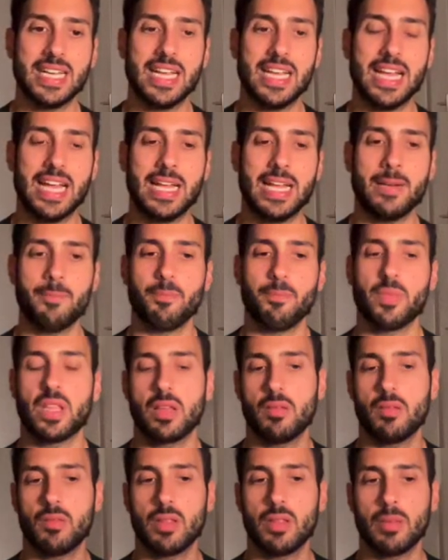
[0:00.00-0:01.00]
And
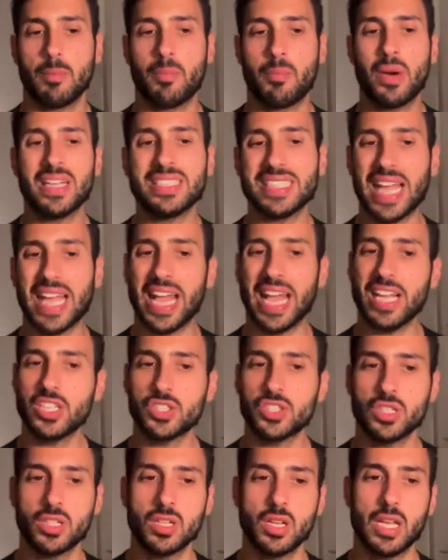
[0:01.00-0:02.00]
price
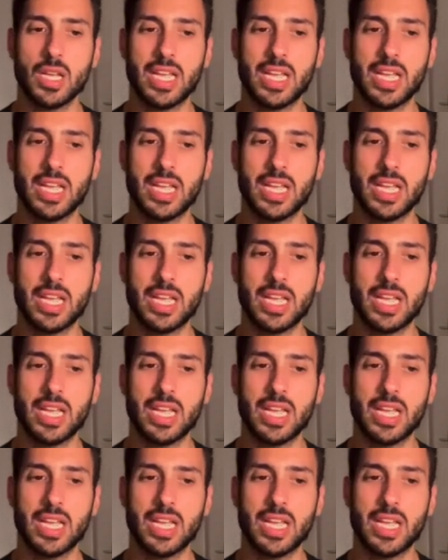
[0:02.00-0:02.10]
action